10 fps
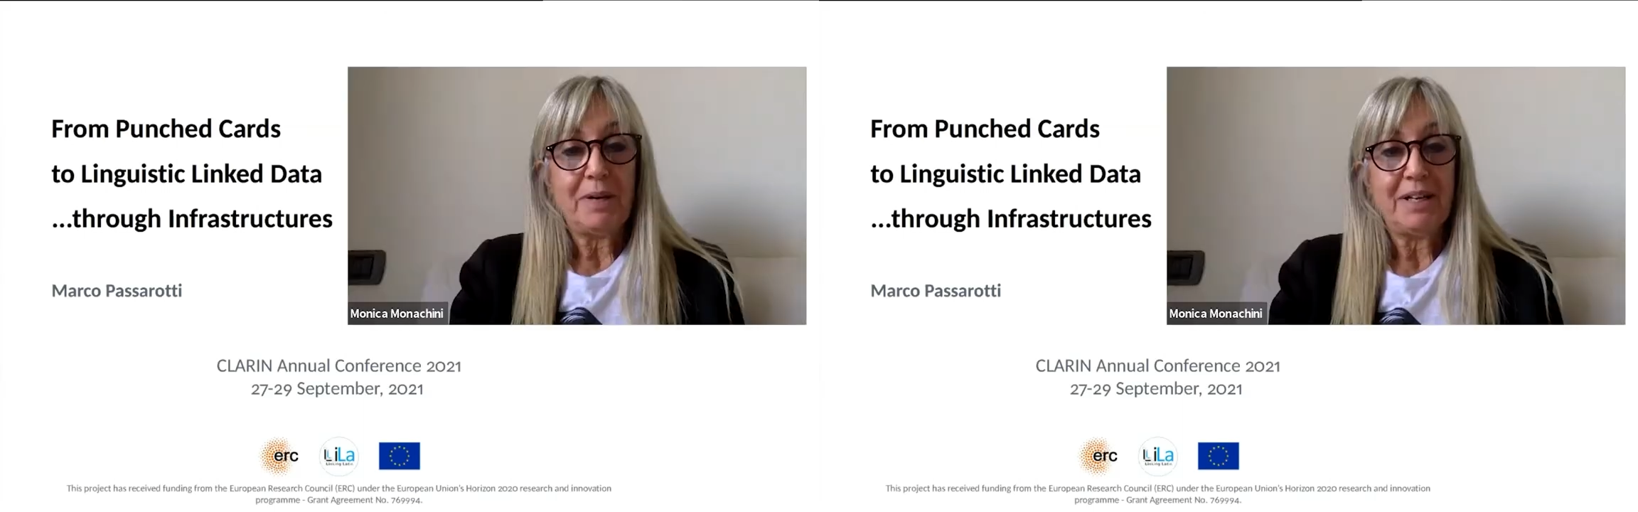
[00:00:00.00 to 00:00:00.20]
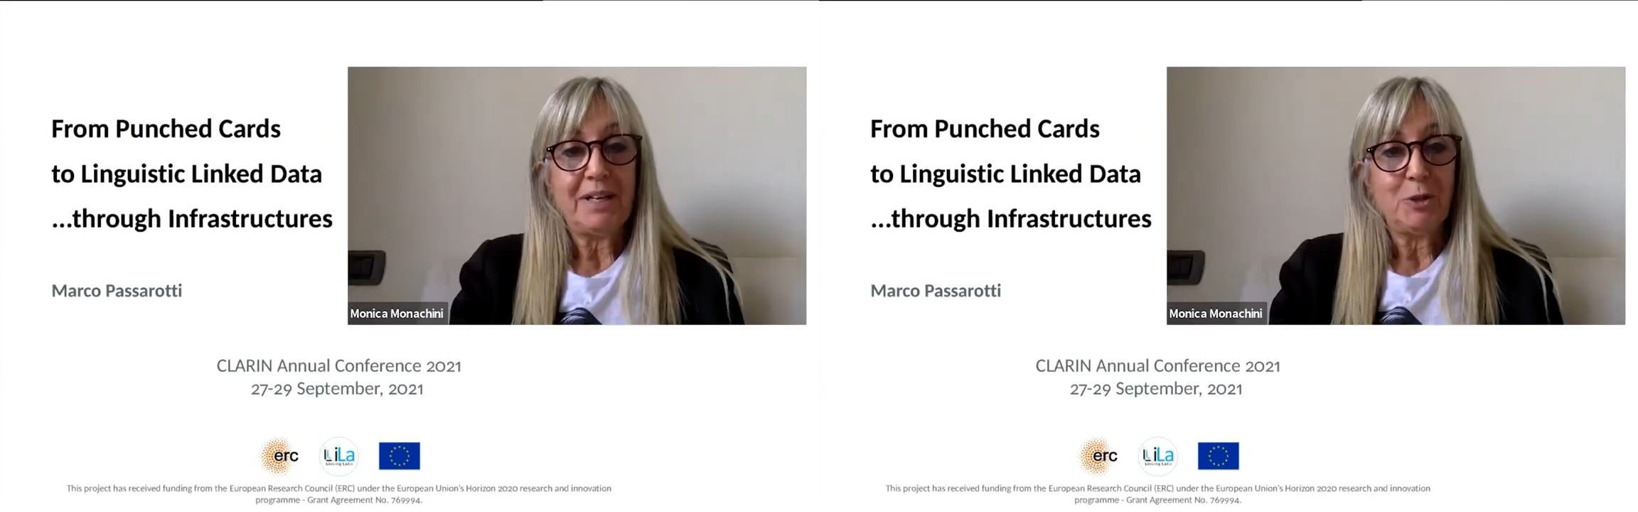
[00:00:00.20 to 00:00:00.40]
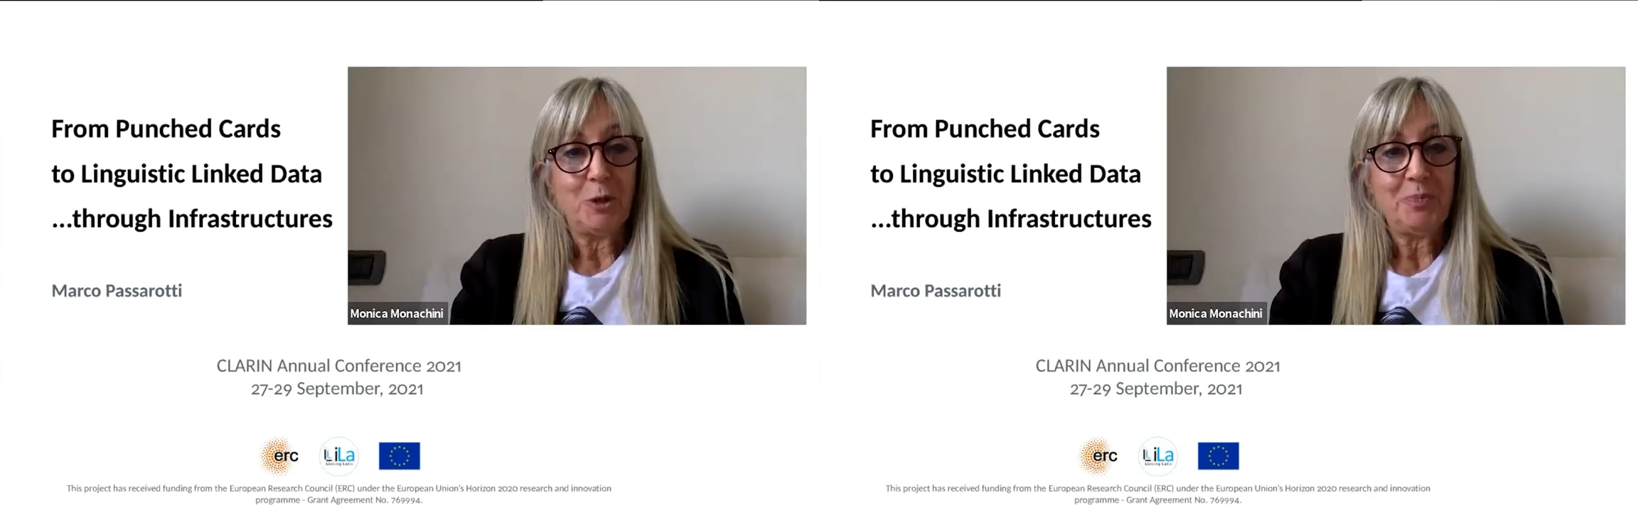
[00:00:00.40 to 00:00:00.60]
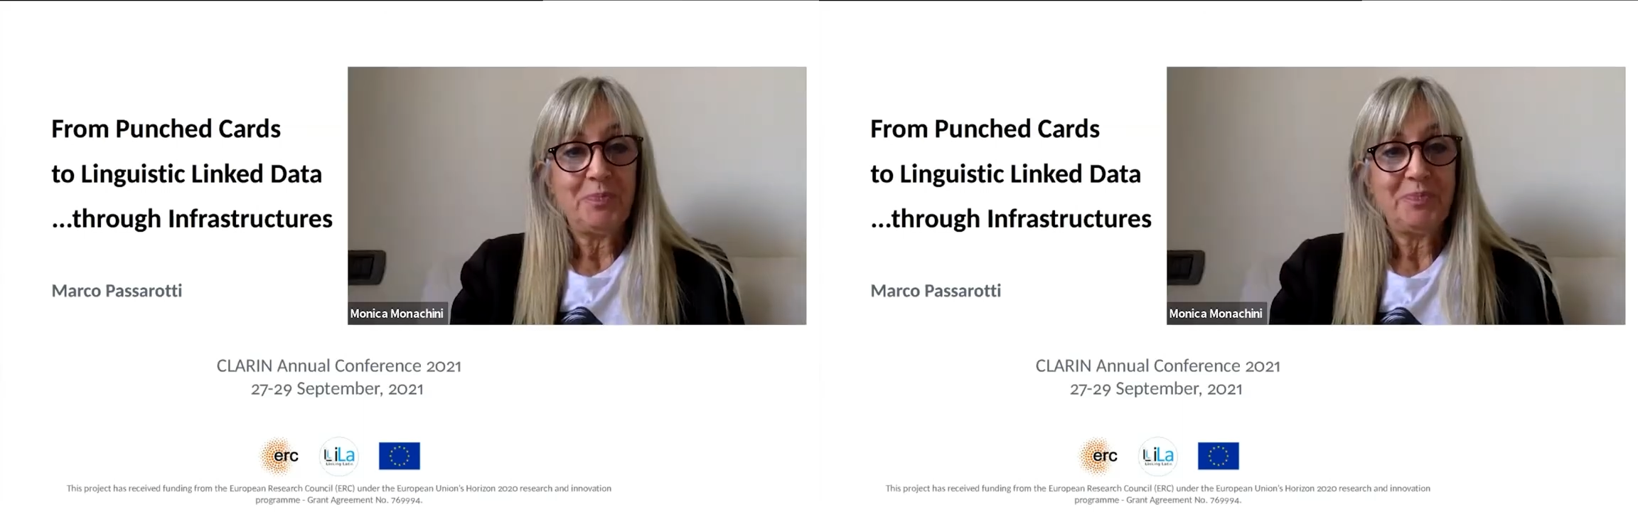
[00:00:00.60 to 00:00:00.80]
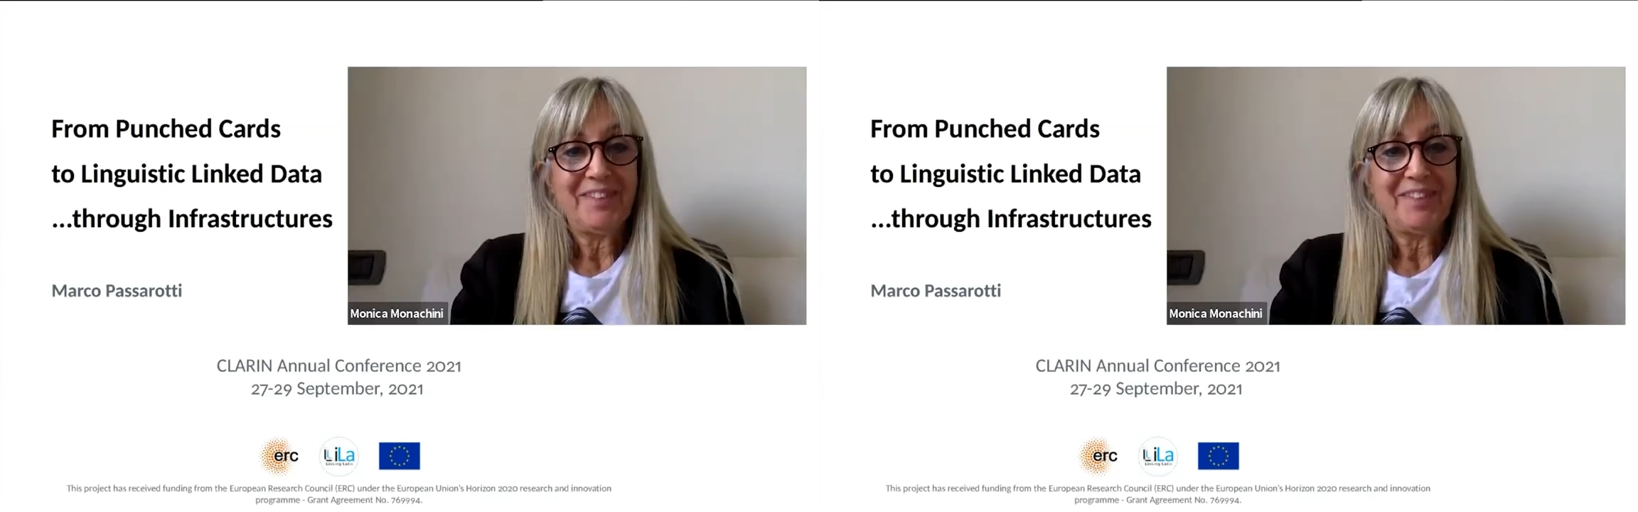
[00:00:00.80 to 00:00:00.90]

Marco,